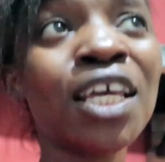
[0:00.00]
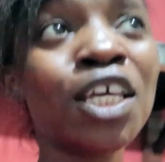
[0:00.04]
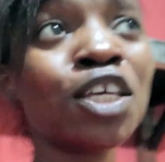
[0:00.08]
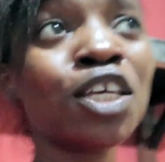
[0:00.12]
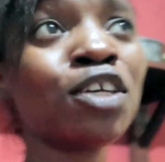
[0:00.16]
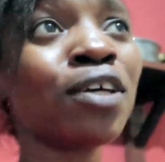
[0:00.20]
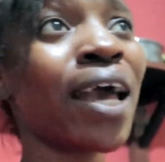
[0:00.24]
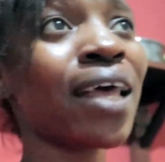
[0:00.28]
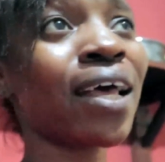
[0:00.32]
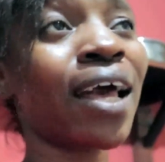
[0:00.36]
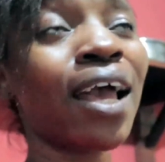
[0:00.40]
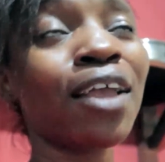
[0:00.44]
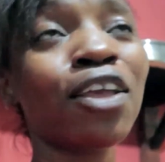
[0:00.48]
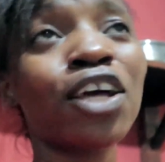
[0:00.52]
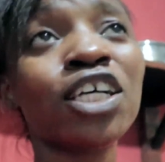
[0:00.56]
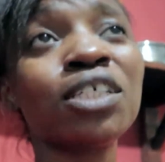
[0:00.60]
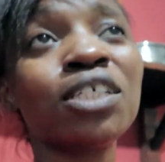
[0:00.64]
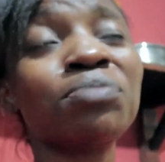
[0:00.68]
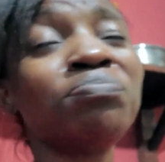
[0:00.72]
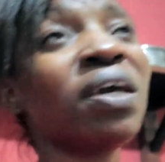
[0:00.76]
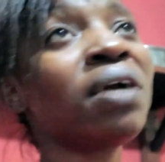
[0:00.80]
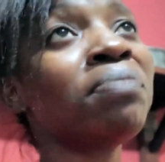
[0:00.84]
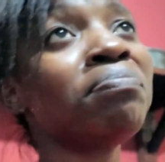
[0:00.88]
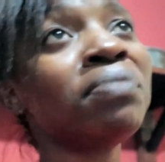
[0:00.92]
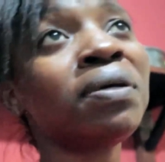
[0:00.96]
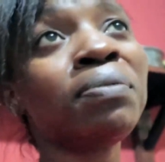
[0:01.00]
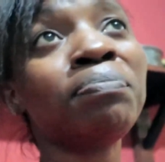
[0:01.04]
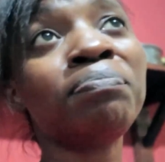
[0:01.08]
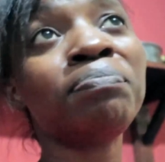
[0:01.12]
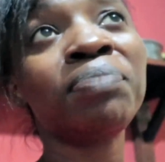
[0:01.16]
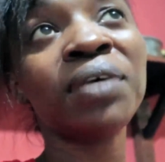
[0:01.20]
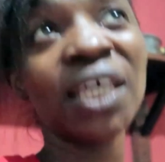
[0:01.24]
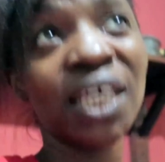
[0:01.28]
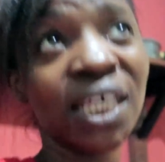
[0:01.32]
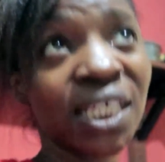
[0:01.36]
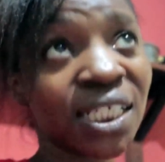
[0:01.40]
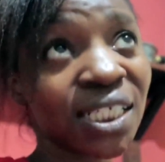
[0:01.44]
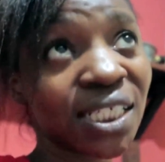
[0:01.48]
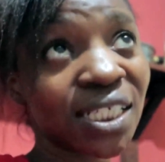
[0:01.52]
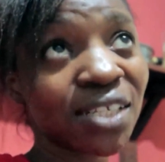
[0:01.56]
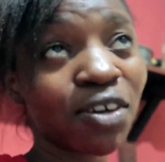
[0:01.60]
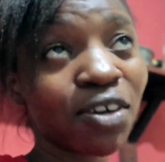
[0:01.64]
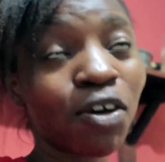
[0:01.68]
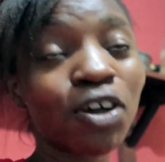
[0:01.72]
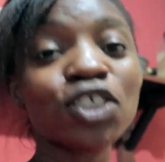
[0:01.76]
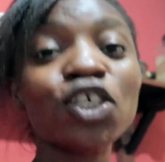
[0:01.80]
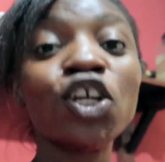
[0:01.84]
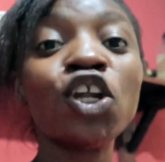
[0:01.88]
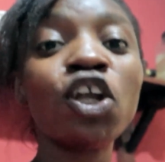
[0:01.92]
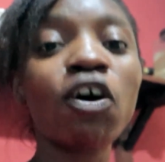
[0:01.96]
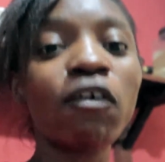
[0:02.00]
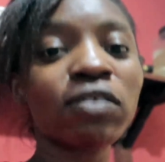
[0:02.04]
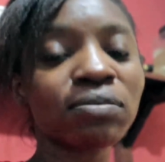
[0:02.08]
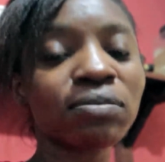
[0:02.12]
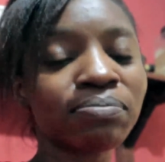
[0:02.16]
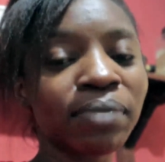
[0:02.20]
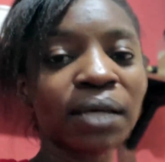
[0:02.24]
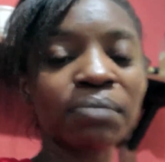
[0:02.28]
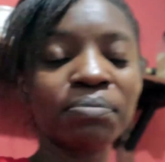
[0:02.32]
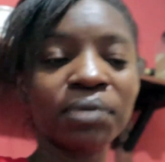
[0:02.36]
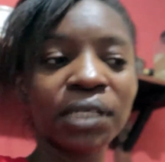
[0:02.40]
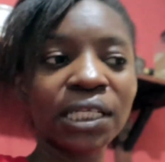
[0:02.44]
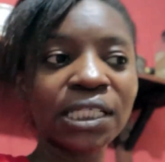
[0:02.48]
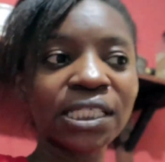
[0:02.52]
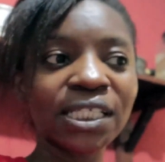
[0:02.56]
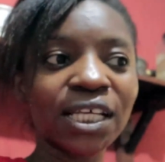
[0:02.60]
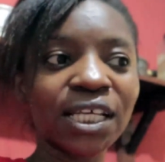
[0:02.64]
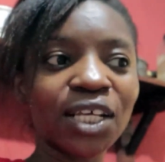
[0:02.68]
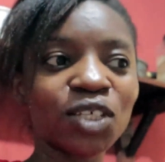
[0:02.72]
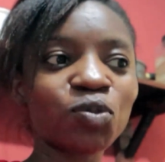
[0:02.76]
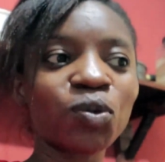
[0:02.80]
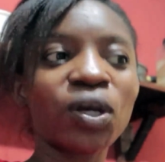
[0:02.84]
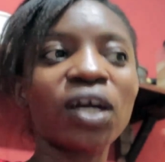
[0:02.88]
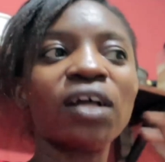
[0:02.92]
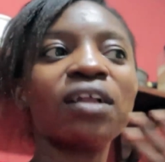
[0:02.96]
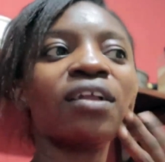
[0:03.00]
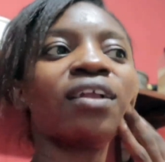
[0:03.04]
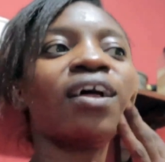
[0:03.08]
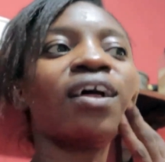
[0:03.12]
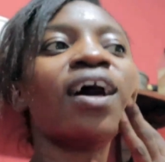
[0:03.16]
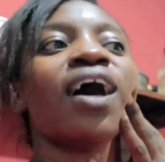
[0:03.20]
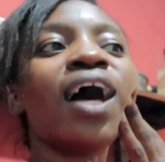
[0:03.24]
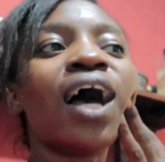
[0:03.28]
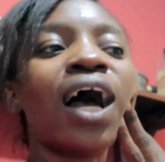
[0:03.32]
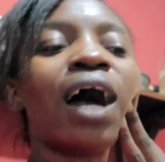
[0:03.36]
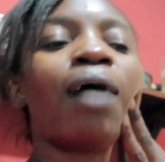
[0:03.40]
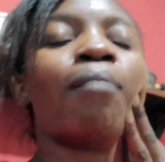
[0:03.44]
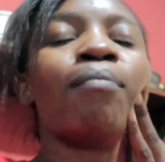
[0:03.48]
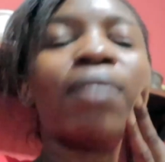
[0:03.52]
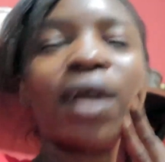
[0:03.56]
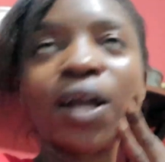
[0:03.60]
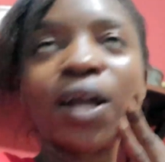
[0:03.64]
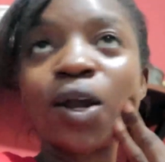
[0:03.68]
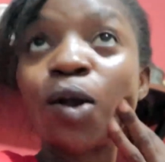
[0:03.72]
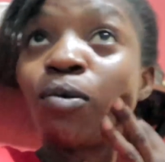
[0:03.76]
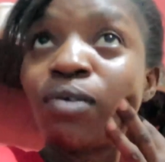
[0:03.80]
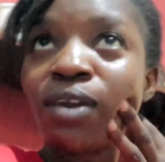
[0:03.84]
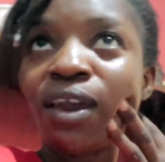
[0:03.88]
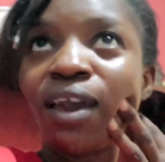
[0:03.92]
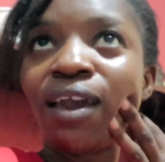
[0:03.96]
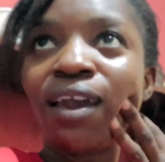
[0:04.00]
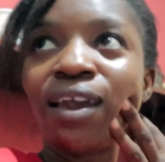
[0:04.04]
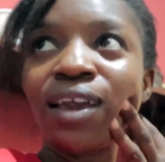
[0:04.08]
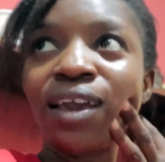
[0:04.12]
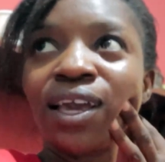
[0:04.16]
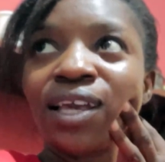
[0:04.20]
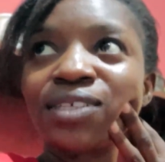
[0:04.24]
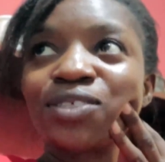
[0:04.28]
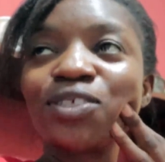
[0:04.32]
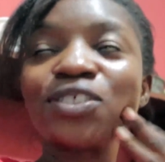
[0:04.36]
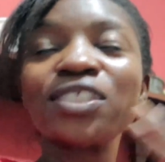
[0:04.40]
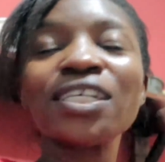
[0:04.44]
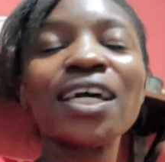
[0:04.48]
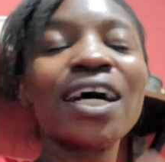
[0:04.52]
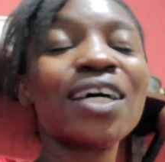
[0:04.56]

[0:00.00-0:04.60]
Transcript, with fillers: You guys can just make me beans," because she loves my beans as well. I'm like, okay. So she